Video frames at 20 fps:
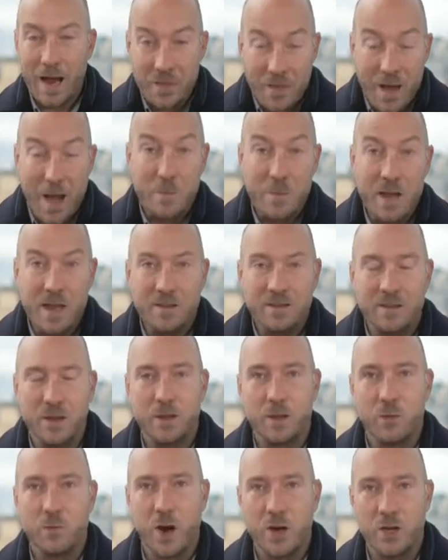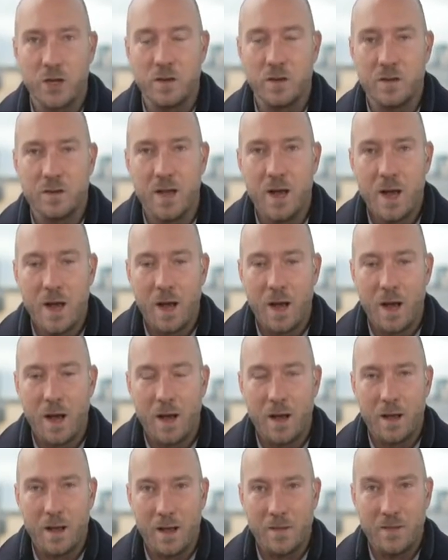And that means that the Russians
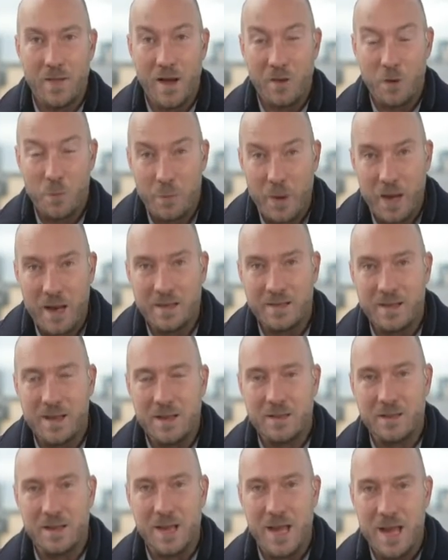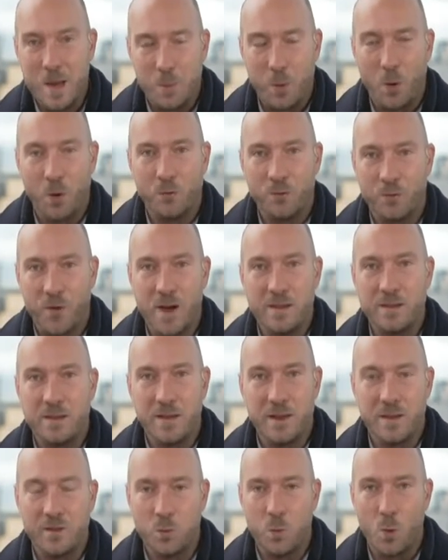and their ability to keep on
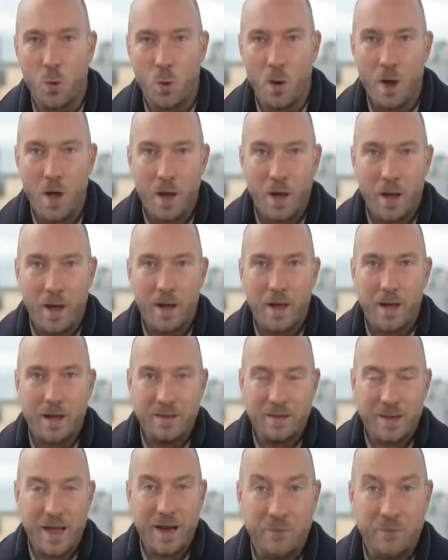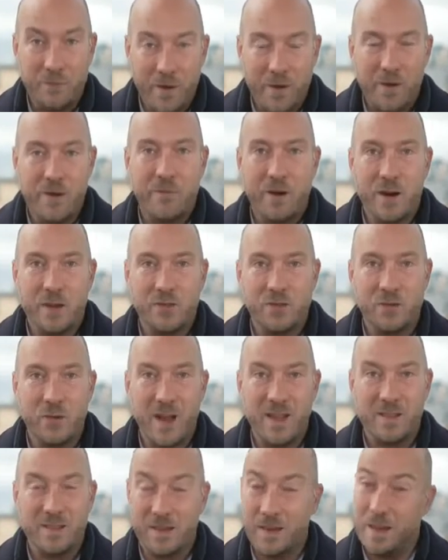fighting this war is very, very
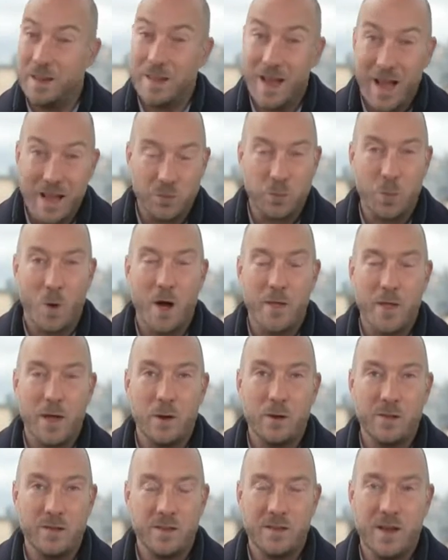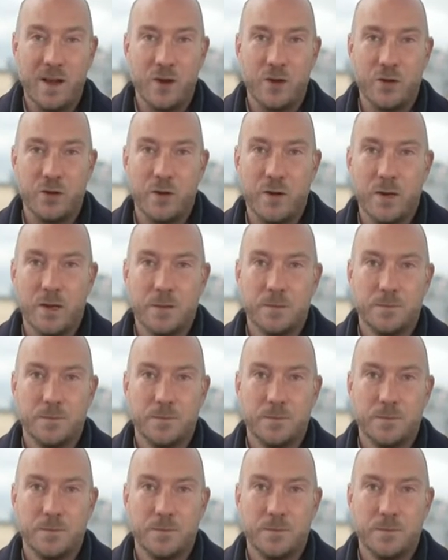stressed, and that's why they're losing territory.